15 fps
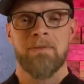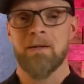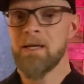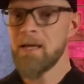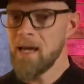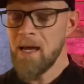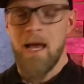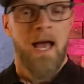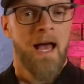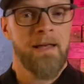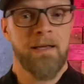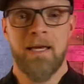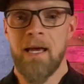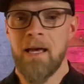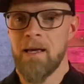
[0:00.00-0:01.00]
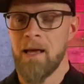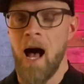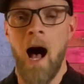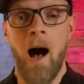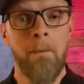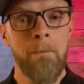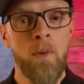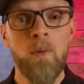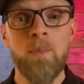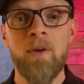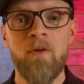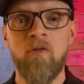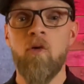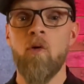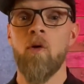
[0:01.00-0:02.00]
Get humble
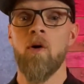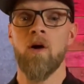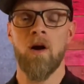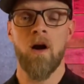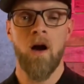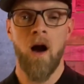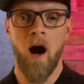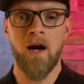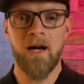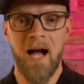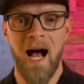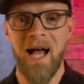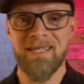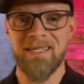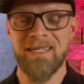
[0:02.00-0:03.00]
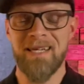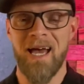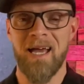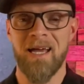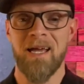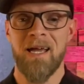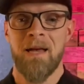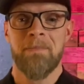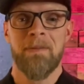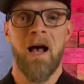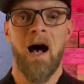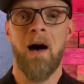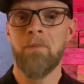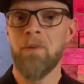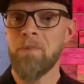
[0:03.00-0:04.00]
before our God today. Be
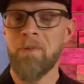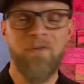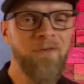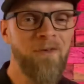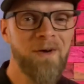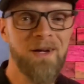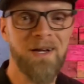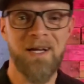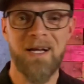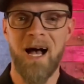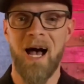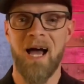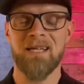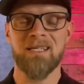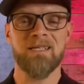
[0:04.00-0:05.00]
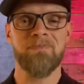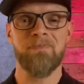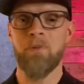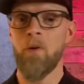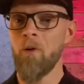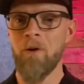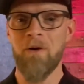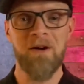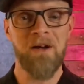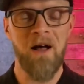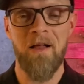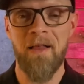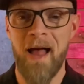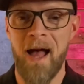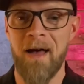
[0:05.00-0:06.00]
humble before your God. Just pour it
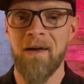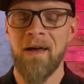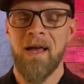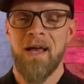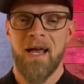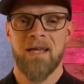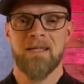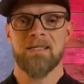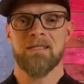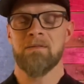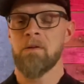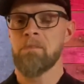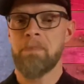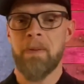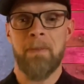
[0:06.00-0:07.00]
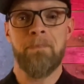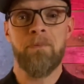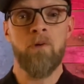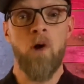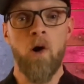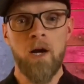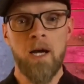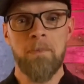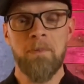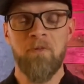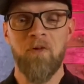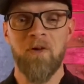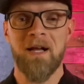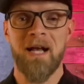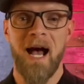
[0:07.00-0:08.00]
all out and just be broken
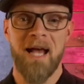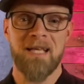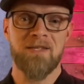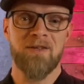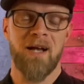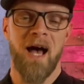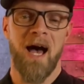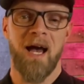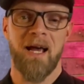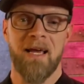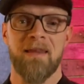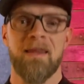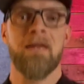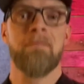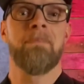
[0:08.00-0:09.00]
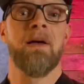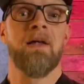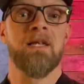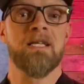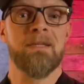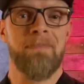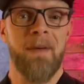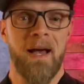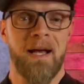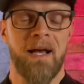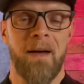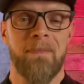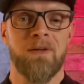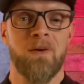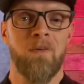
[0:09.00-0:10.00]
before God so God can then build us back
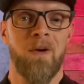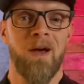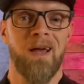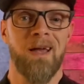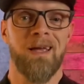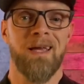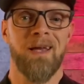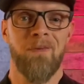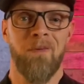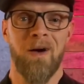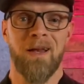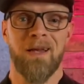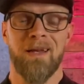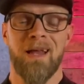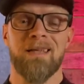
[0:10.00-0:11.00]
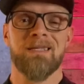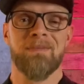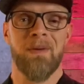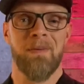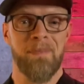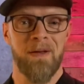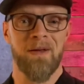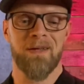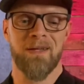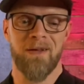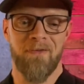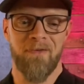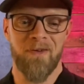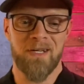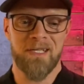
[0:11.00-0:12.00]
up the way he wanted us to be built in
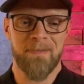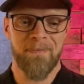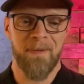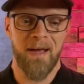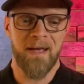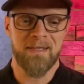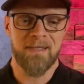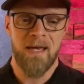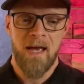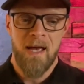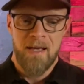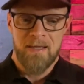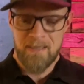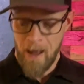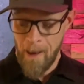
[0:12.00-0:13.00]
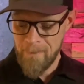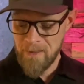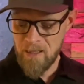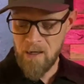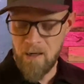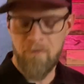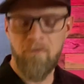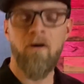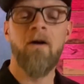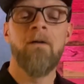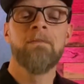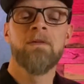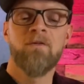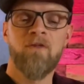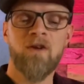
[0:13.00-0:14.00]
the first place. Psalm
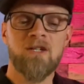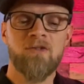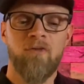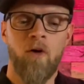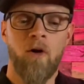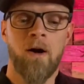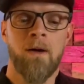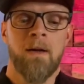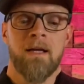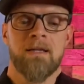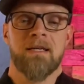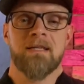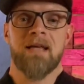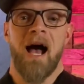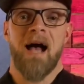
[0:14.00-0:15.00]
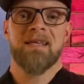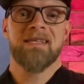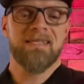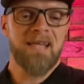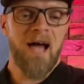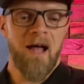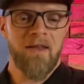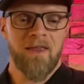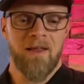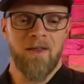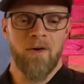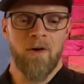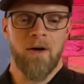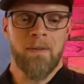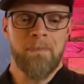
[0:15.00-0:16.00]
34, verse 4 says, I sought the
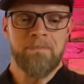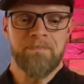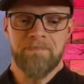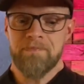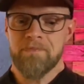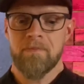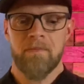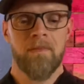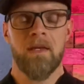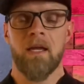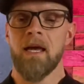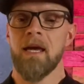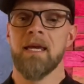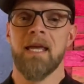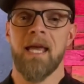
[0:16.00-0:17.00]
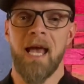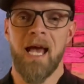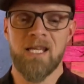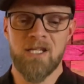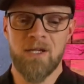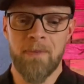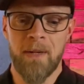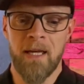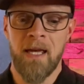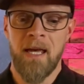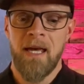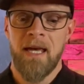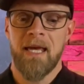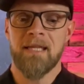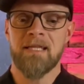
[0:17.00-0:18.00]
Lord, and he answered me.
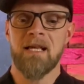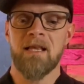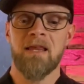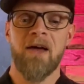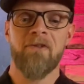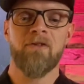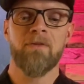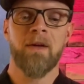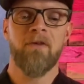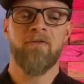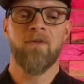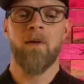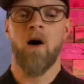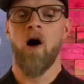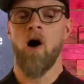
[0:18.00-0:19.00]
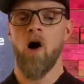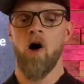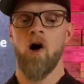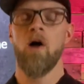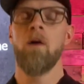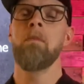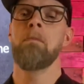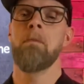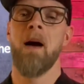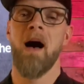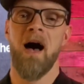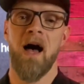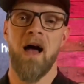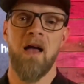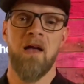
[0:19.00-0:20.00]
He delivered me from all
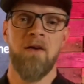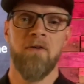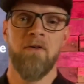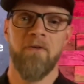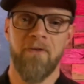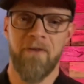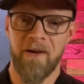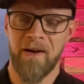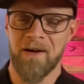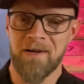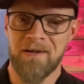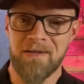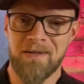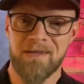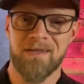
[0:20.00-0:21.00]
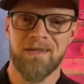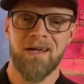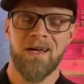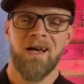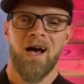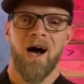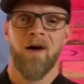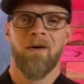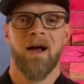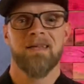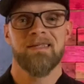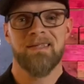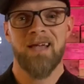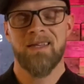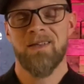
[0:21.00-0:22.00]
my fears. All right,
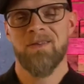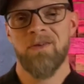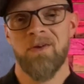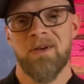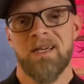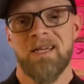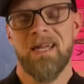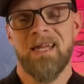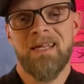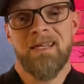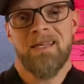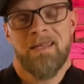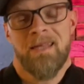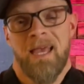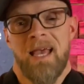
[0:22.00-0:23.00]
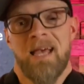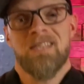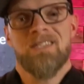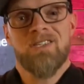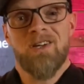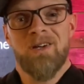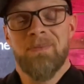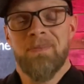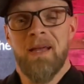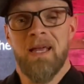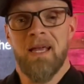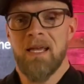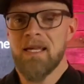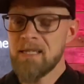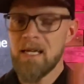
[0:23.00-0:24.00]
sought the Lord and he answered
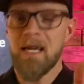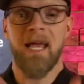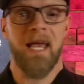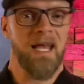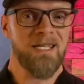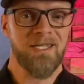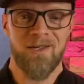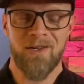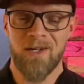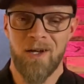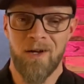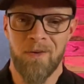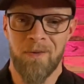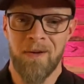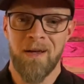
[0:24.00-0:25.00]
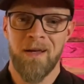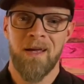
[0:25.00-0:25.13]
me. He's going to answer you.